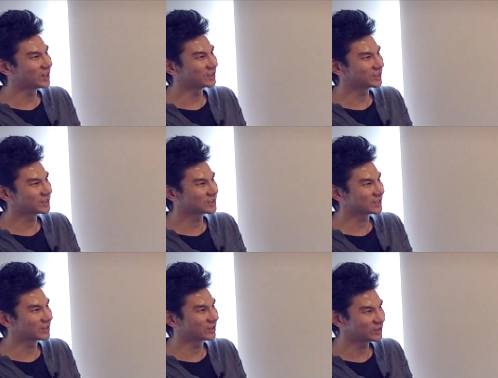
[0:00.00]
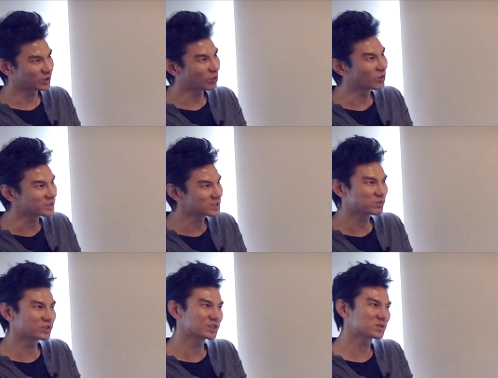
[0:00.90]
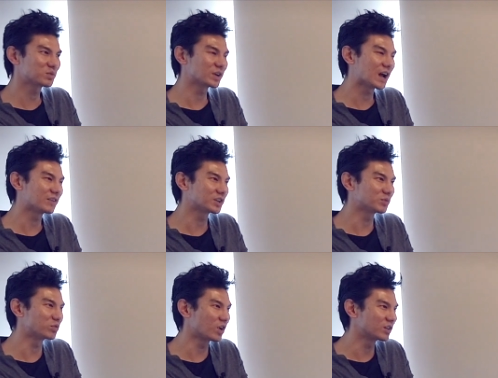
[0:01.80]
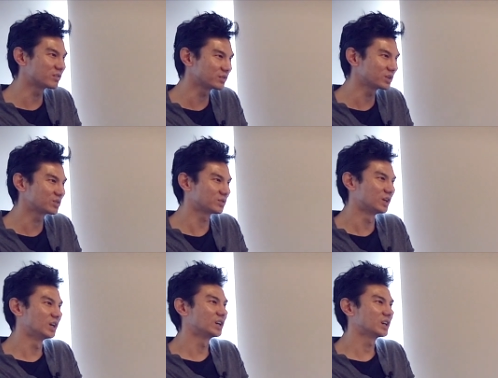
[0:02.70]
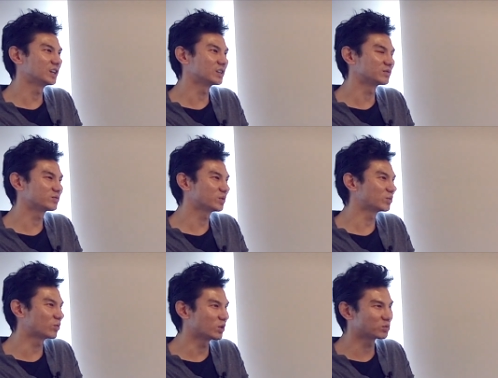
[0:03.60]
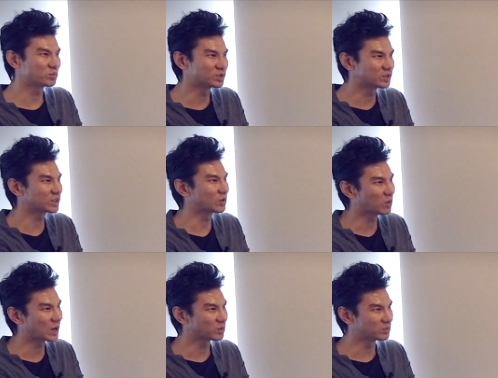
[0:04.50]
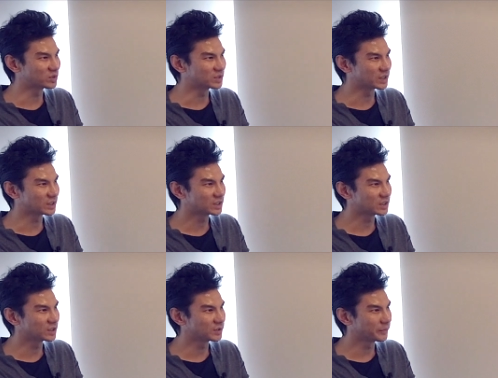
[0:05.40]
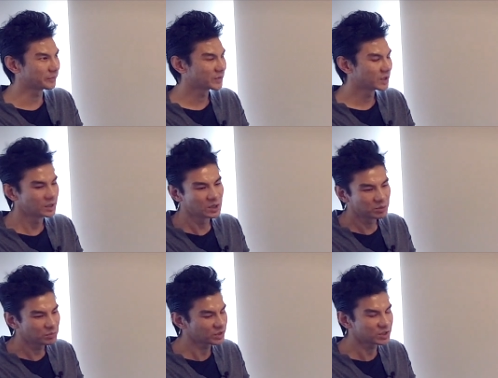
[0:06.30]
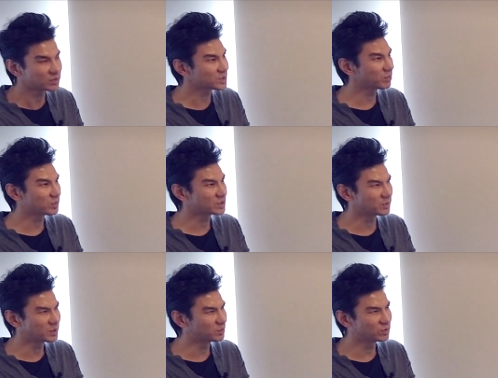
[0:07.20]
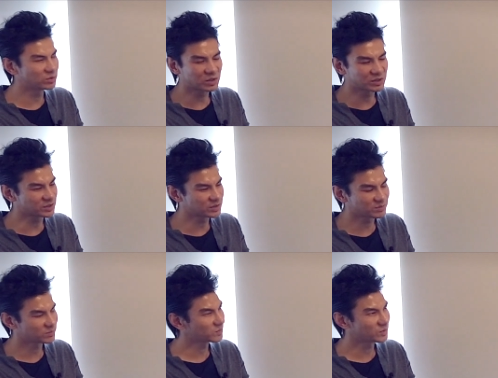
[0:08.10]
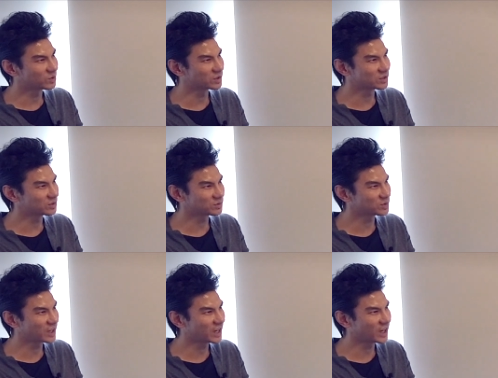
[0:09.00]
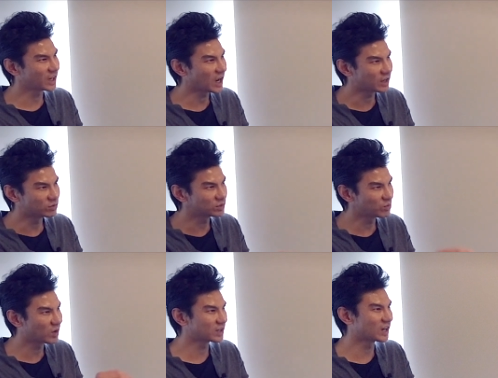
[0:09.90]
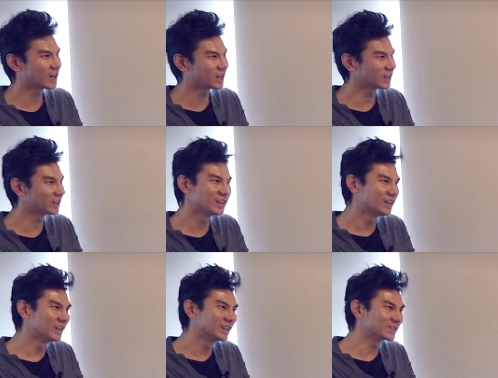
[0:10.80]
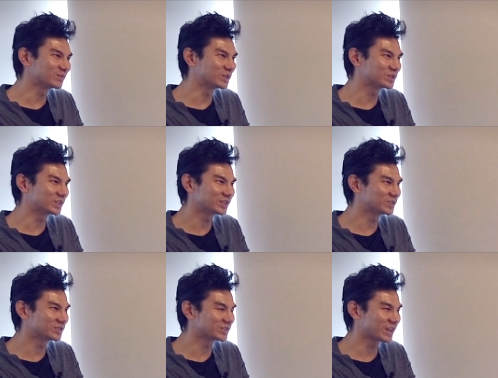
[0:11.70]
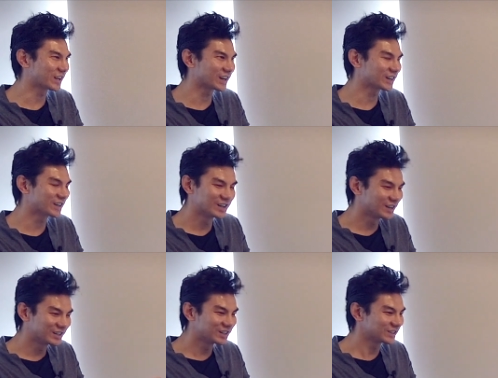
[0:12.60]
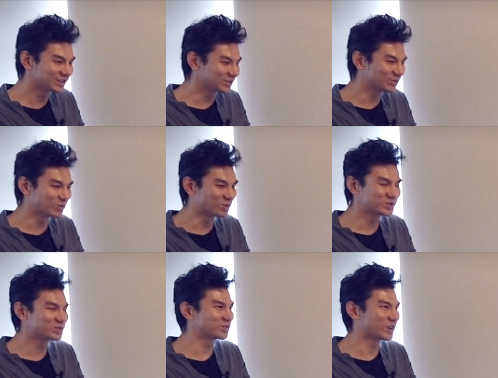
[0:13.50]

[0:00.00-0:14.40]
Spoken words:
colleagues and their core disciplines, but having a broader view of what we're building or why we're building. But some people are just going to say, hey, I only want to hire the person who's the world's